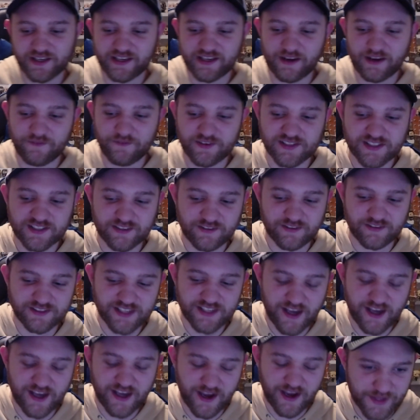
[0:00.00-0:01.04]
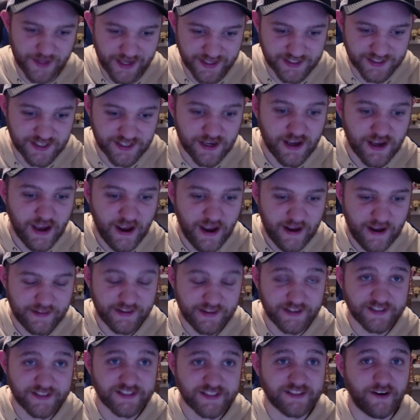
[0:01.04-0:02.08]
every single time that
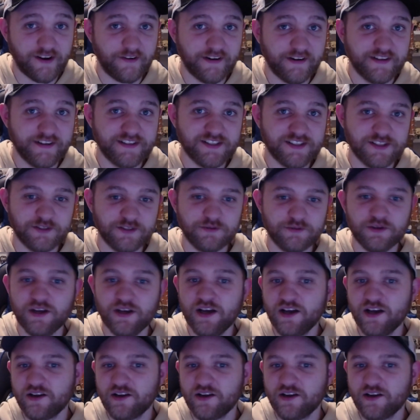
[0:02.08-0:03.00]
they started to